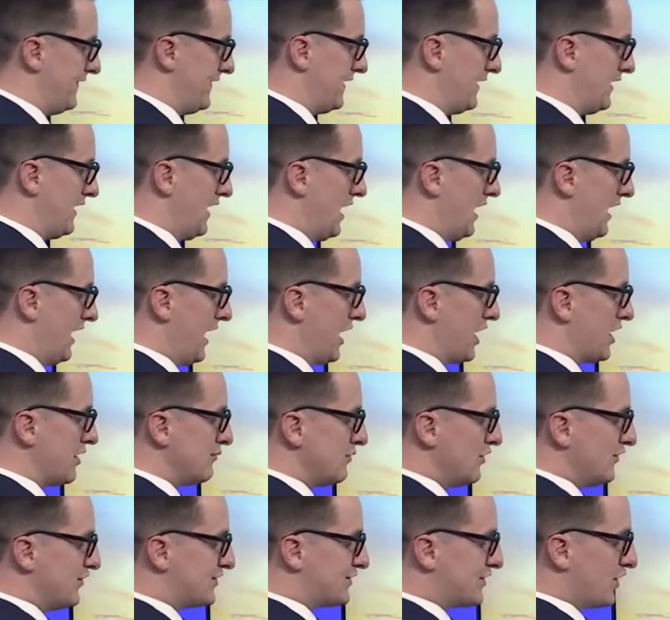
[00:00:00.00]
The
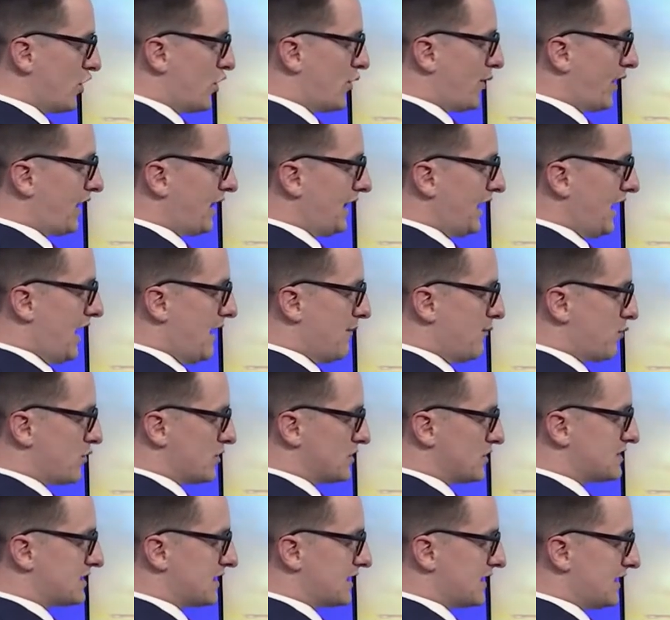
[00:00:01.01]
air moves so quickly
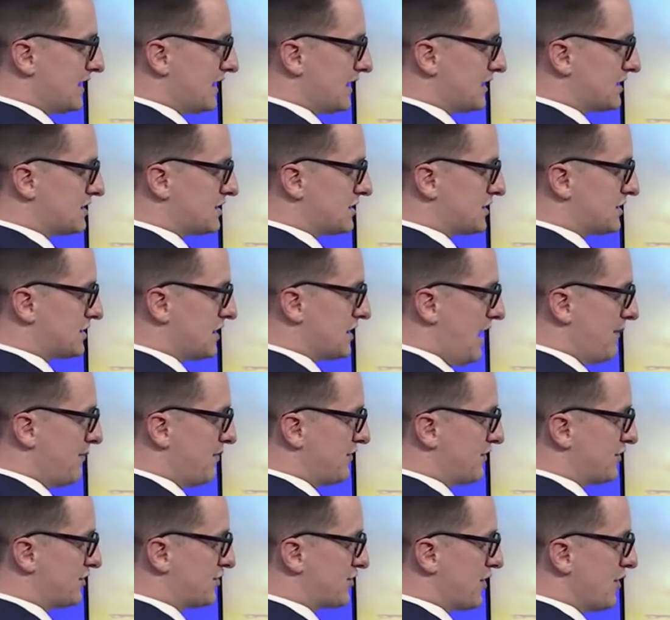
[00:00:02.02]
upwards that it hits the
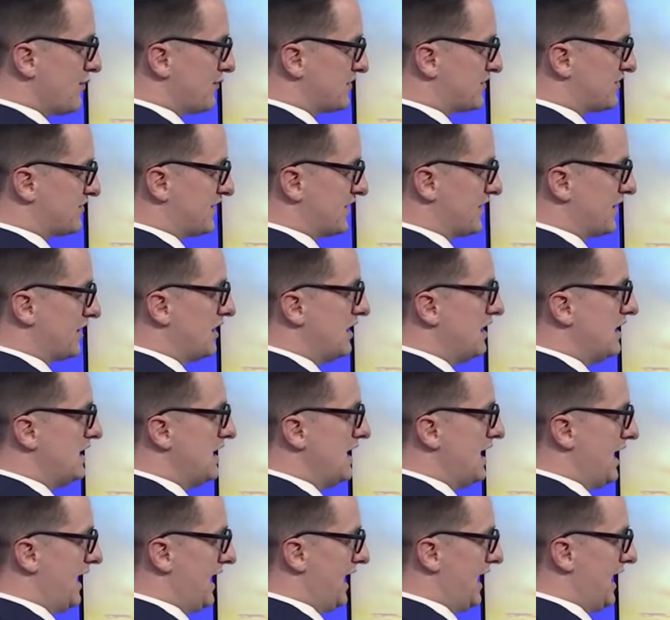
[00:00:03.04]
top of the troposphere
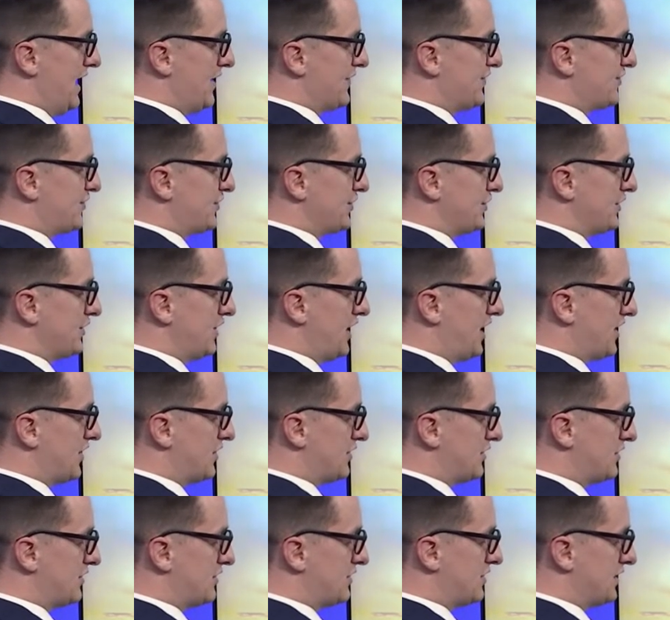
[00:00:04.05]
and
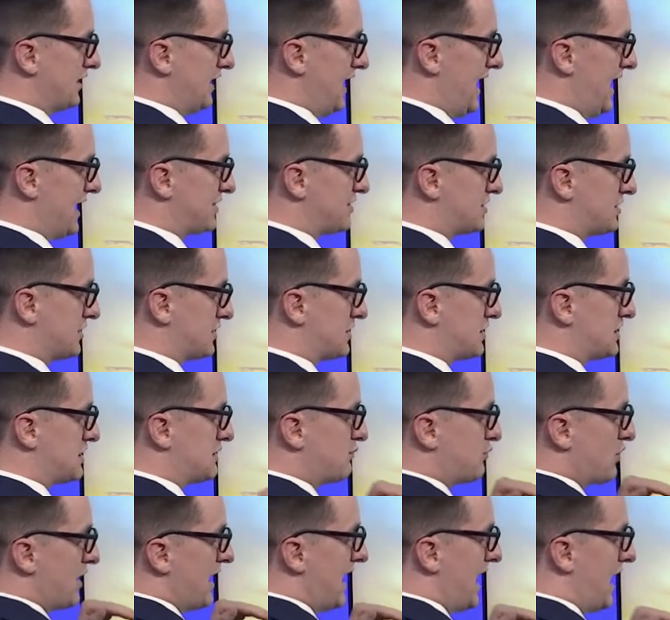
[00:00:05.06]
has to
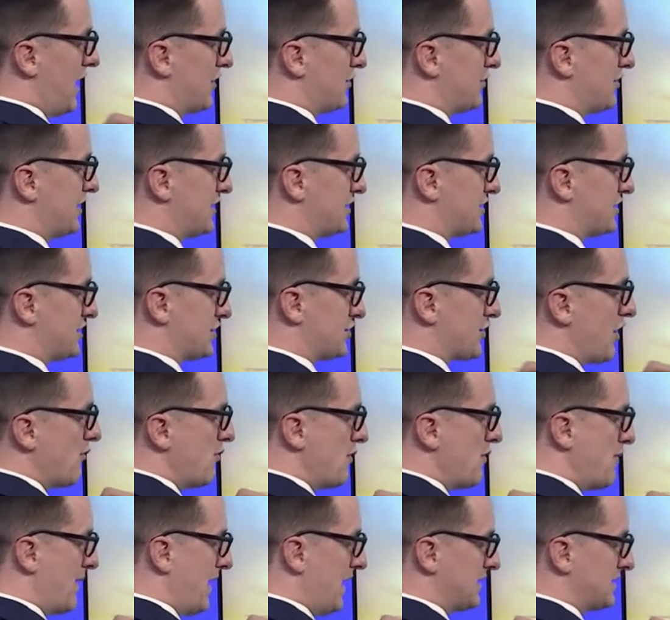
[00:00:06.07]
spread out. It hits the
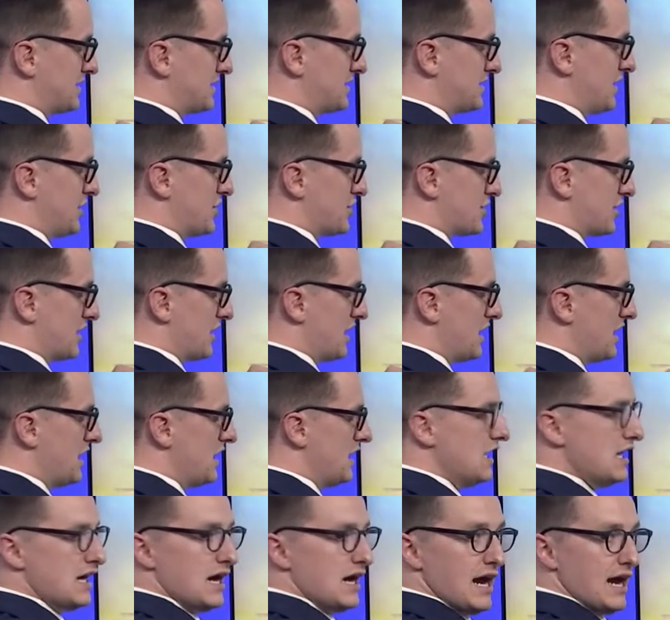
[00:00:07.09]
tropopause, essentially,
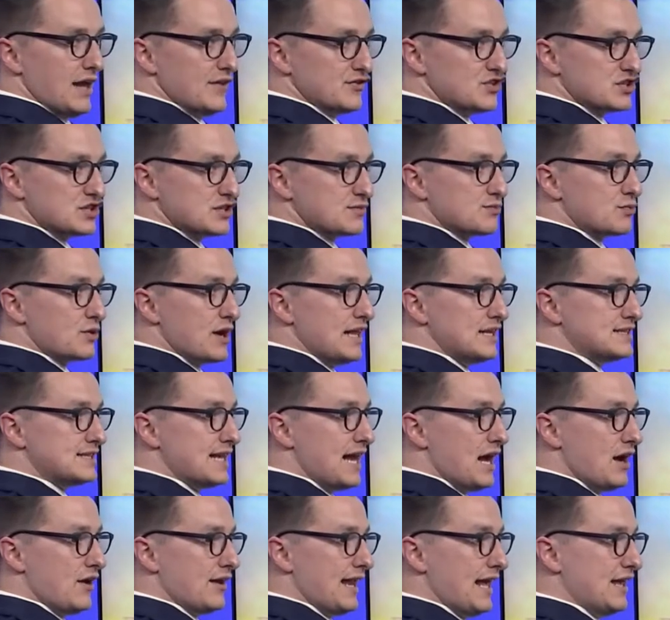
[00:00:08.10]
and spreads
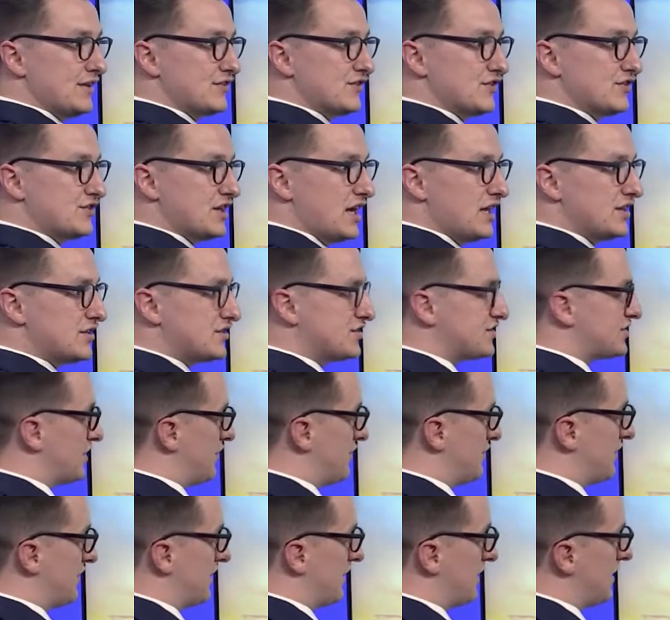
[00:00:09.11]
out. And as it does
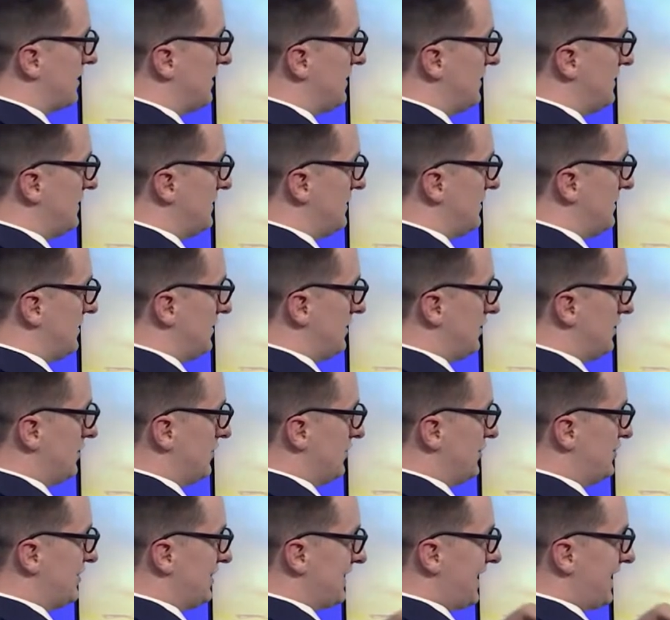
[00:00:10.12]
so then, you know,
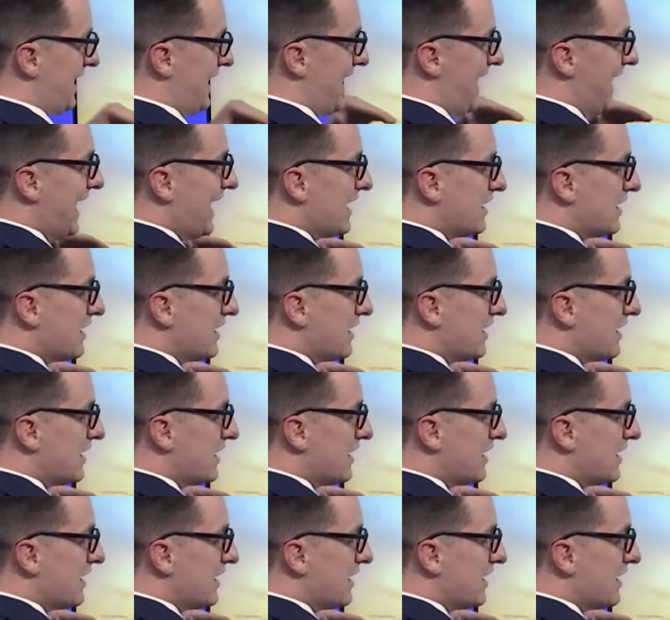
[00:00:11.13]
you see that